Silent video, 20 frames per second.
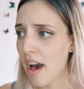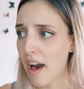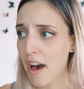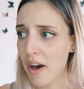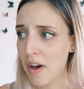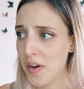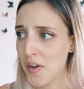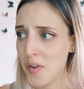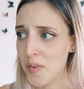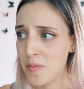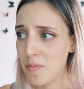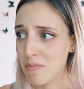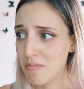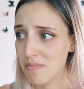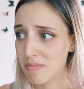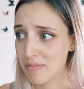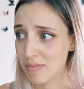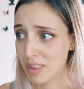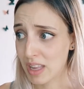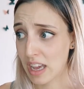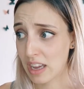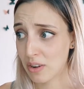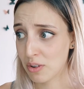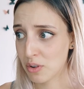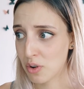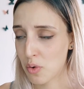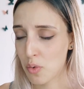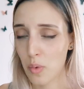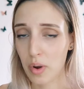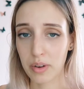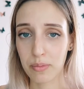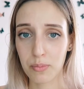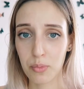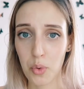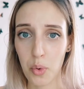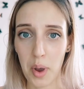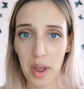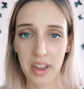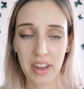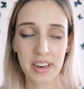I don't know what
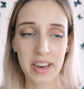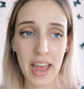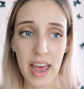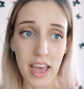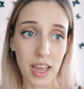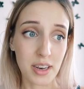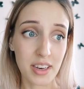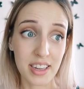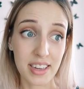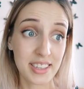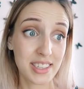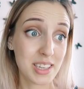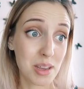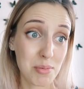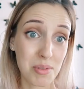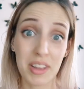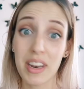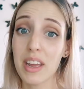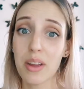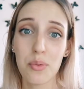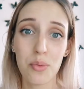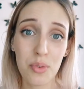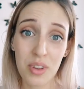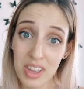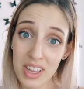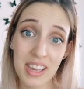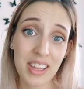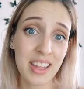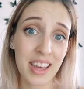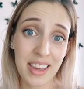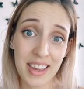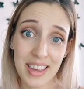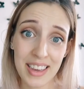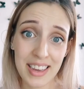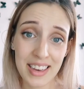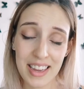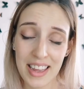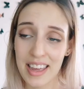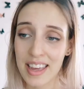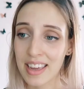more I can add except that I really like
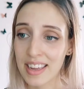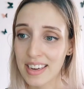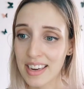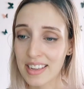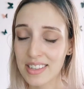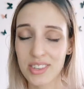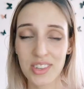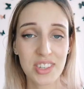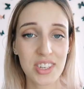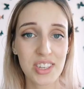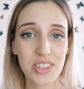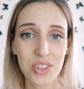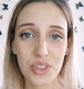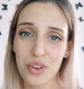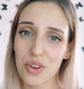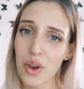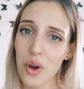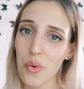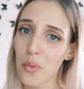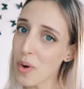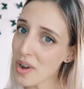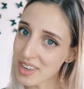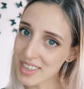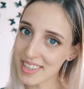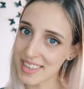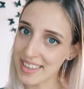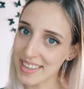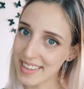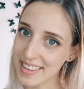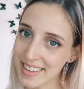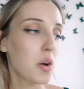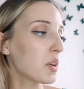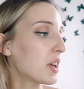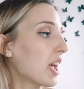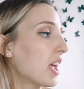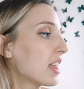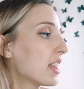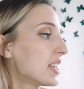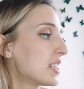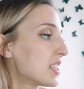it and I suggest you go watch it.
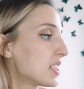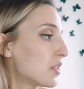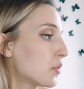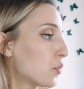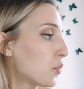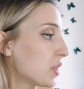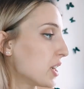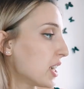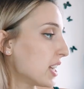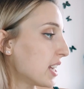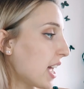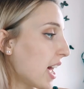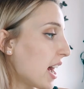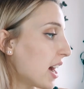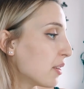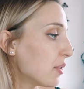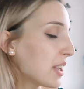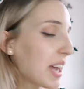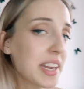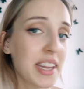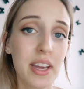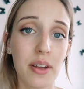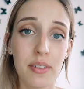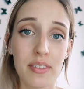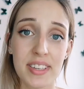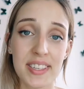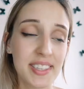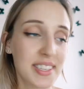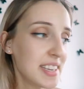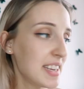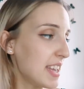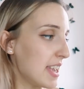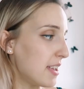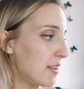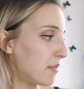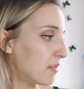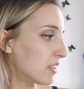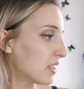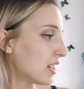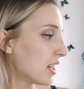Okay, let's read How to Cannot
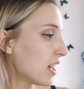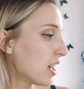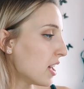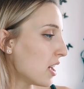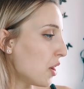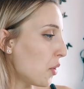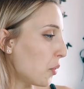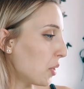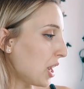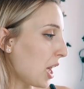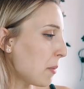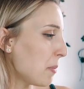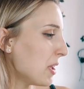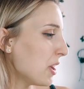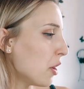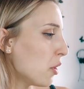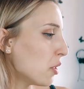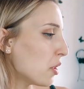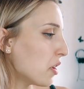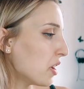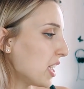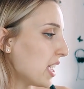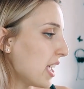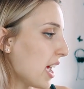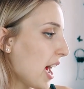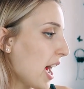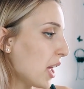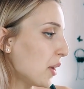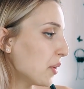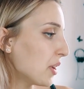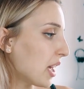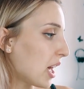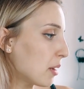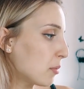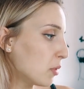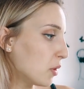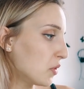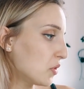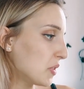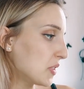Receive. When happy-go-lucky
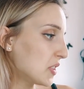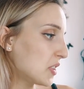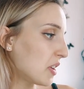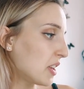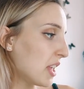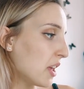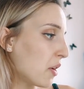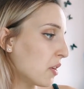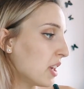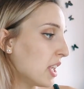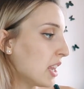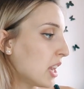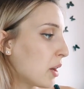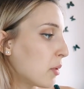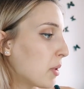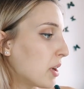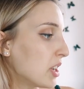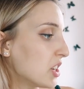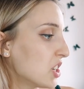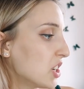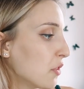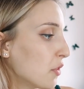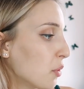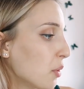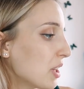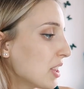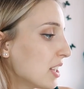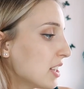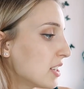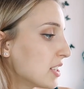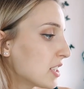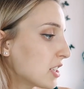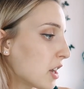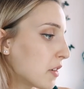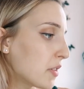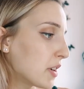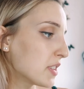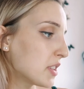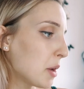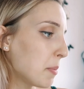Haruka moves to sunny Okinawa, she quickly
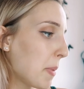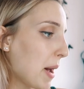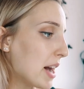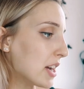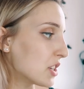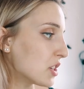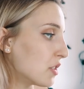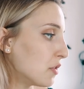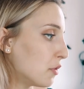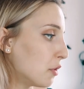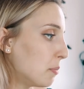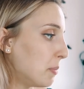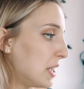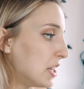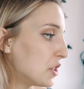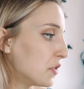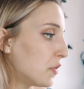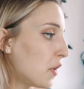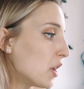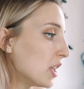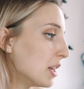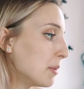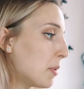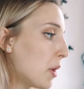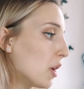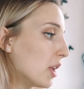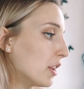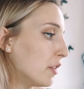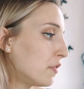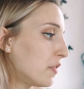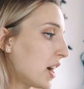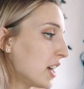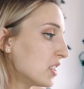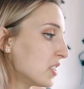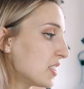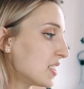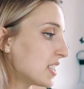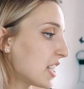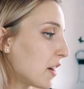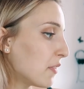discovers a passion for beach volleyball and
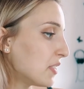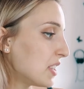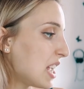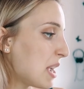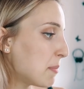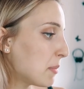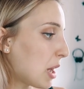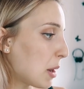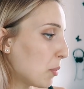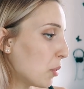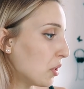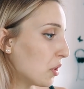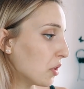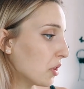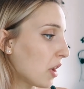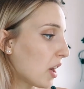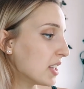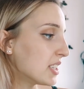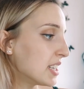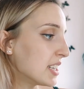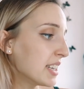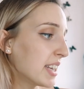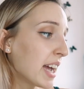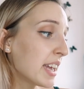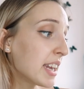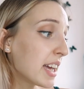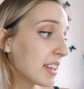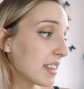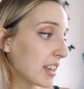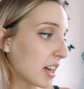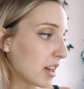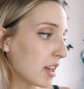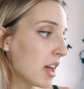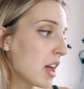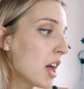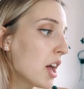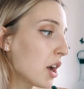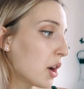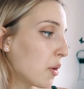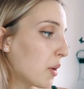finds herself teamed up with her cousin Kaneta,
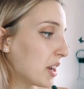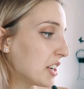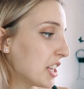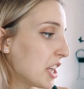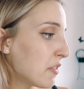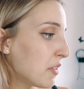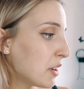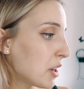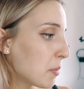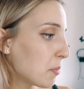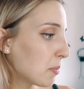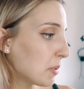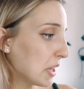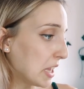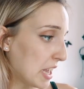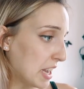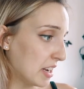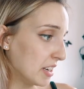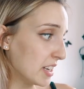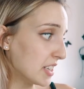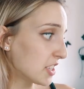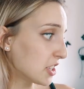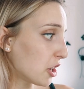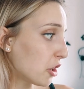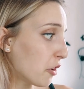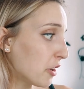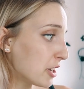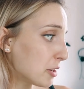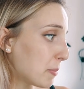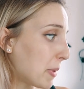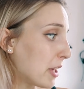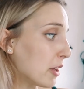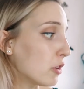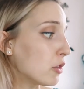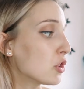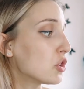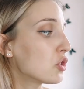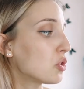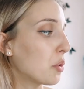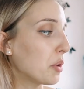who had given up playing, discouraged by
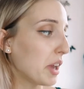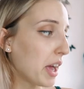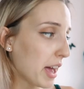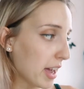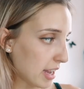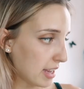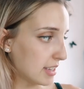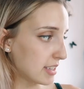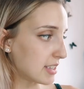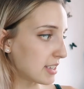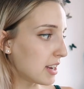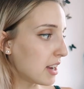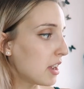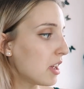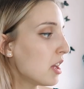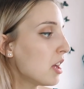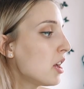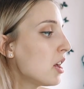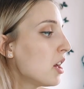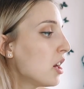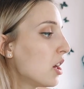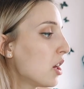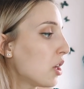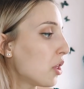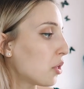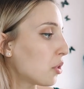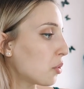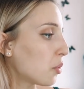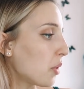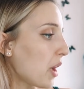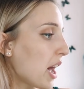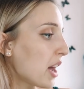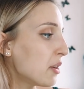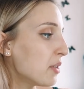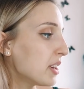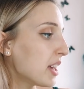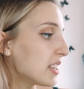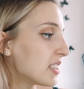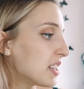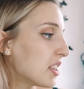her short height. Through
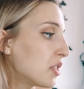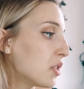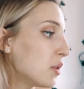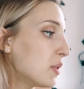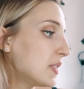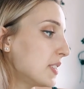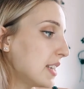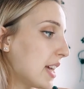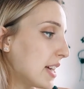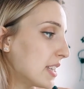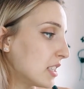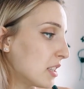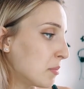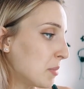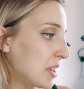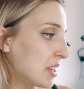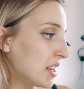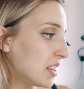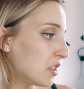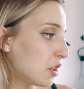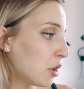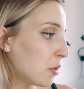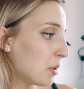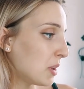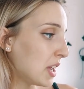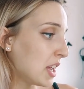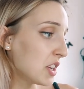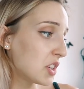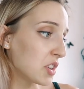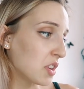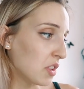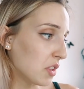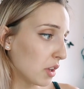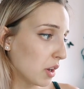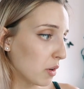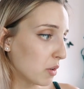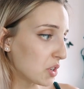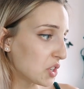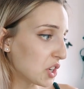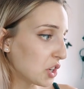Haruka's enthusiasm and determination,
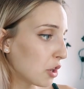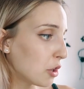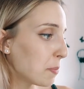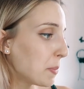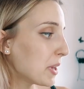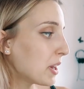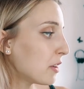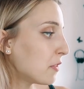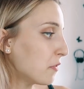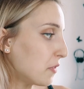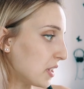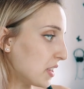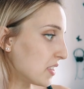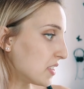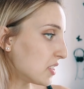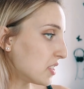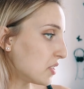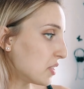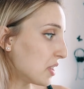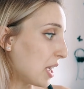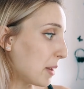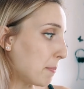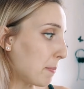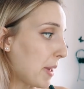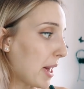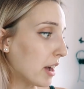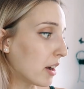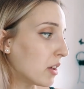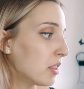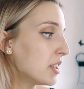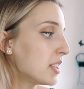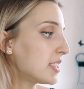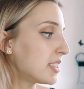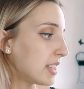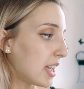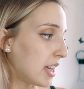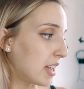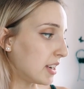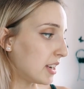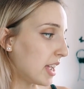though, she could be convinced to get back on the
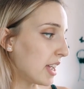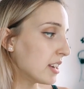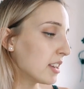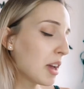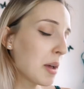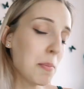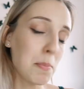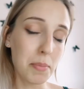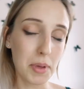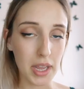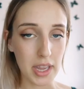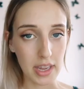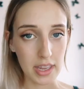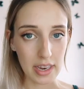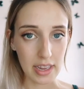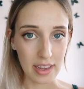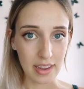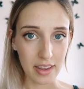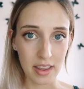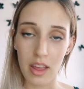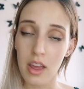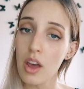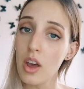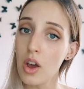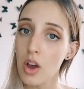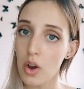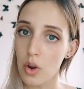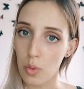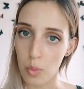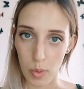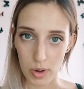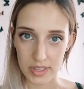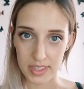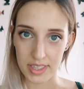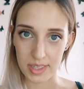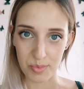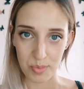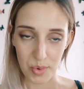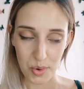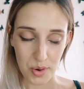sand and competing
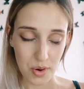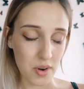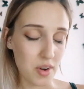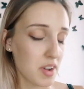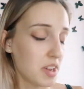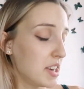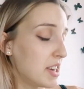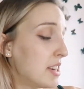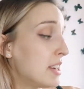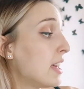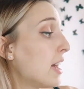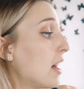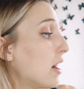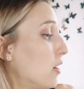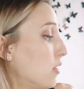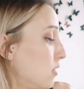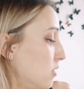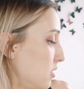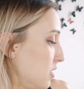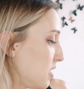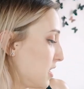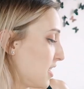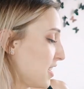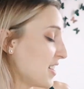once more. Now,